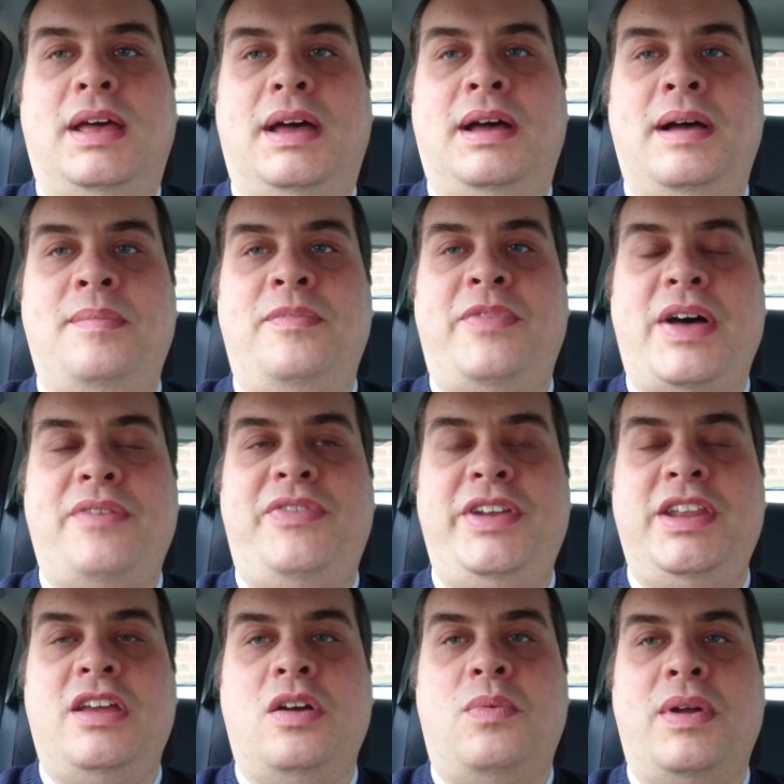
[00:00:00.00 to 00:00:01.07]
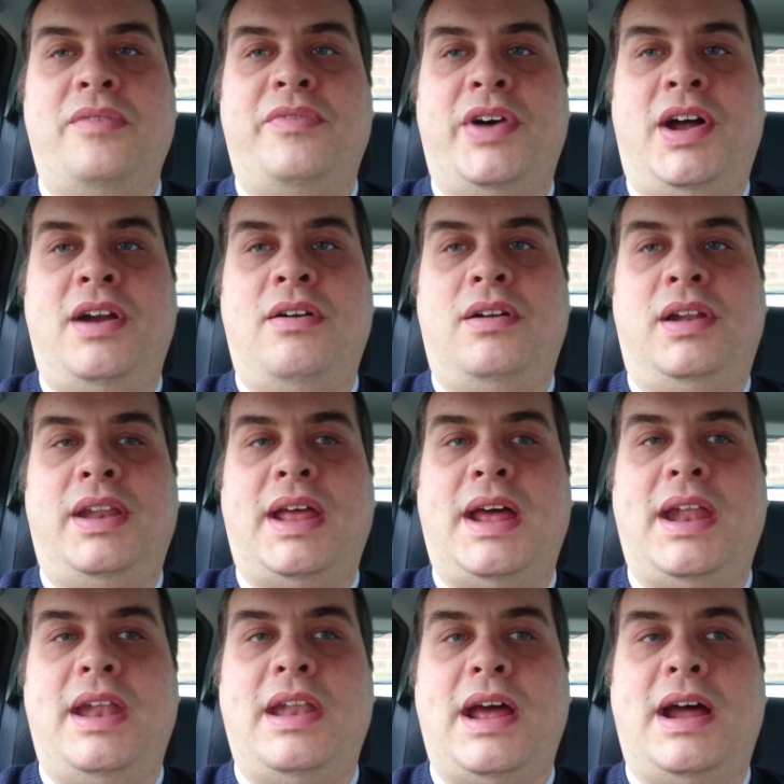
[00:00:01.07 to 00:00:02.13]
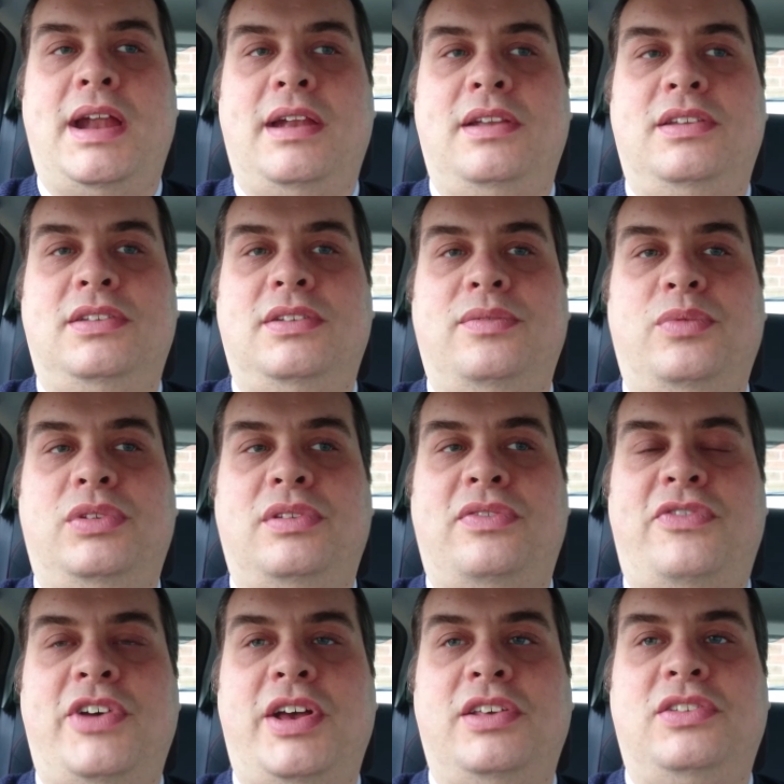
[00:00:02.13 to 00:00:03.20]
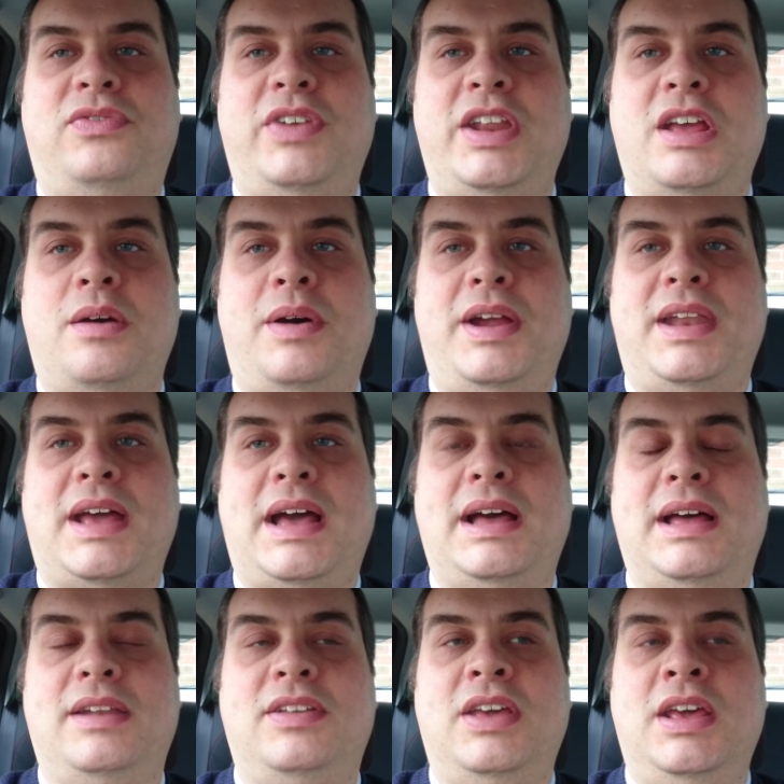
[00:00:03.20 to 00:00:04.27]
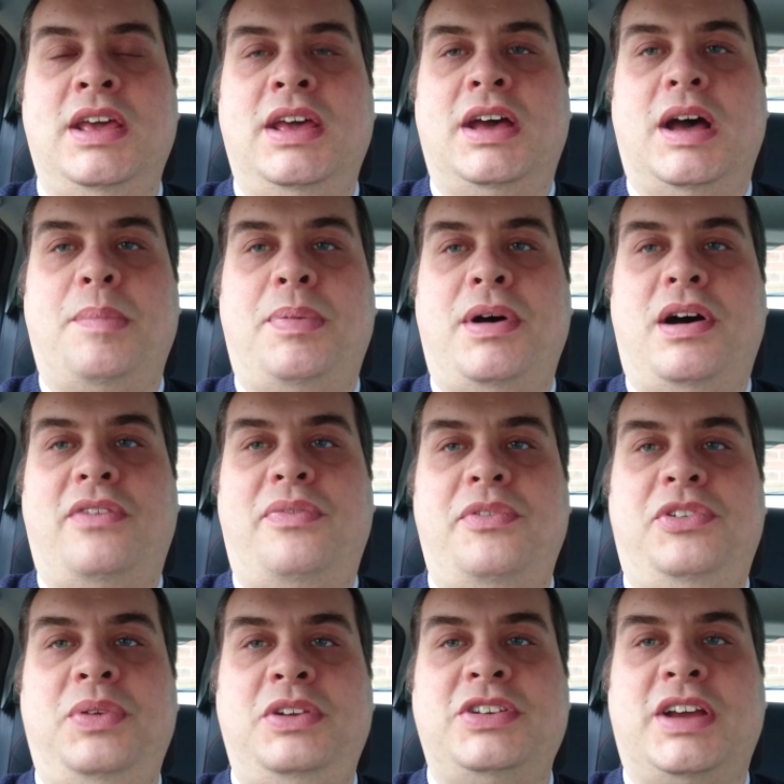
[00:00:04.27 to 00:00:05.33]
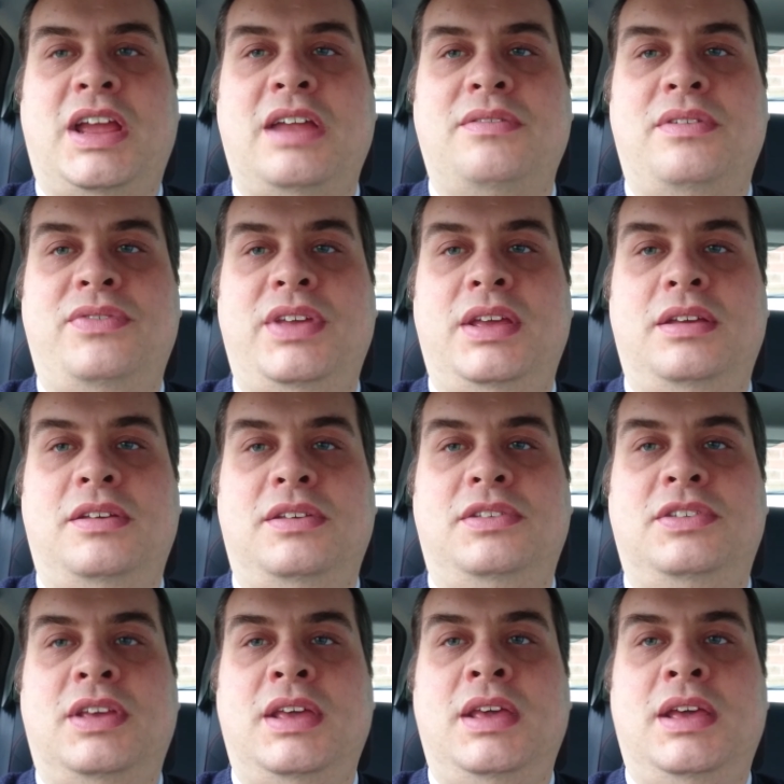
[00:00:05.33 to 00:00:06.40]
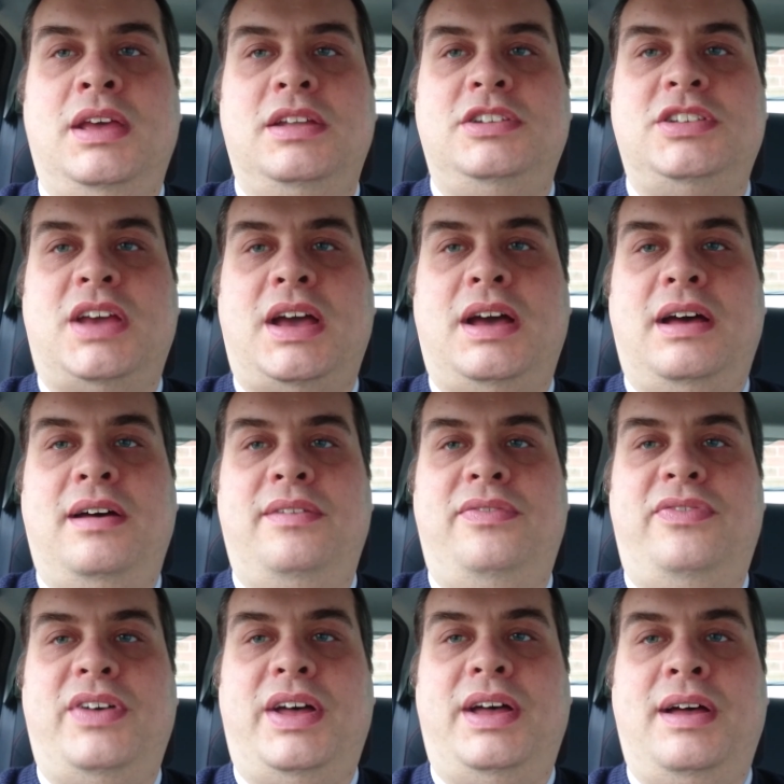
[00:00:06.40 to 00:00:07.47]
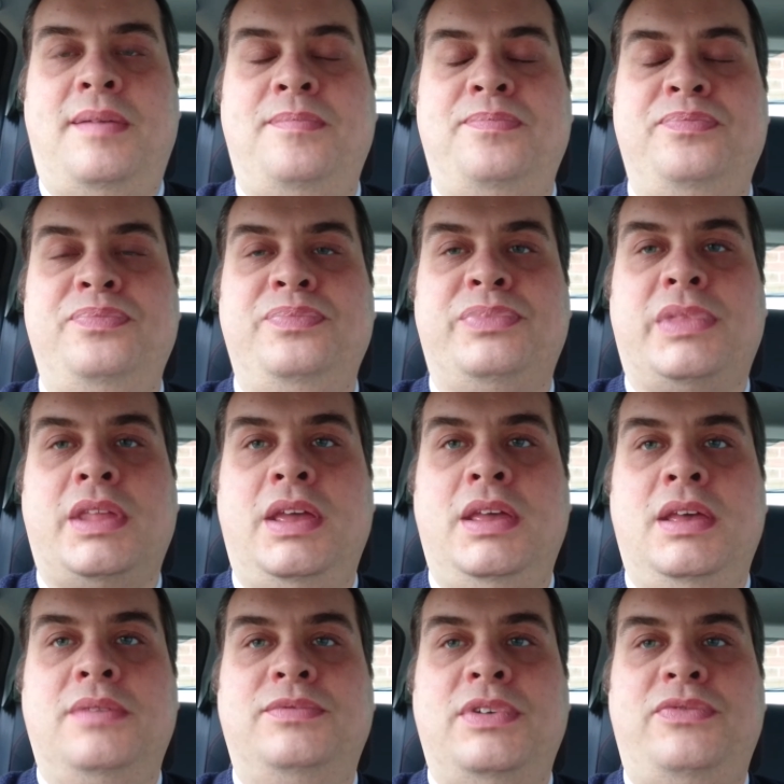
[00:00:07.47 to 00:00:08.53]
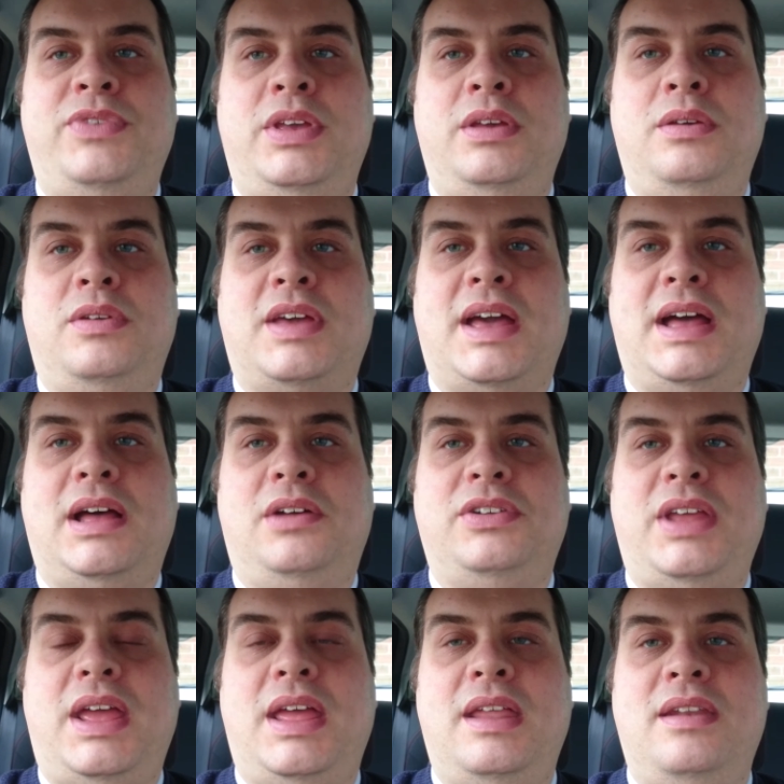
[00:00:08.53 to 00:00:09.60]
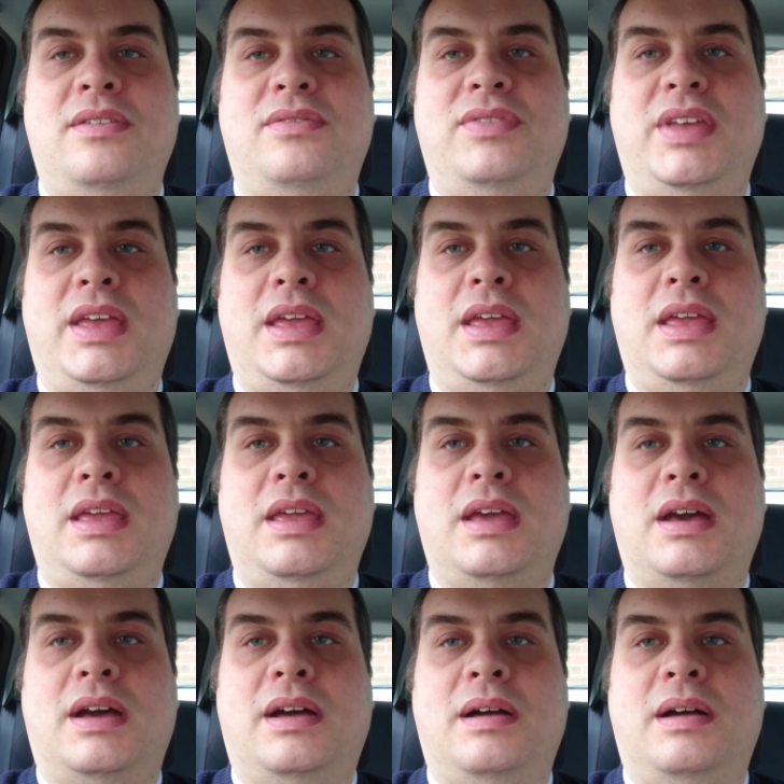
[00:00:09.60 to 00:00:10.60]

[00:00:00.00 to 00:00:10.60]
That video went viral and was the first video I'd had, apart from Tweed Jacket reviews, to have the view count in the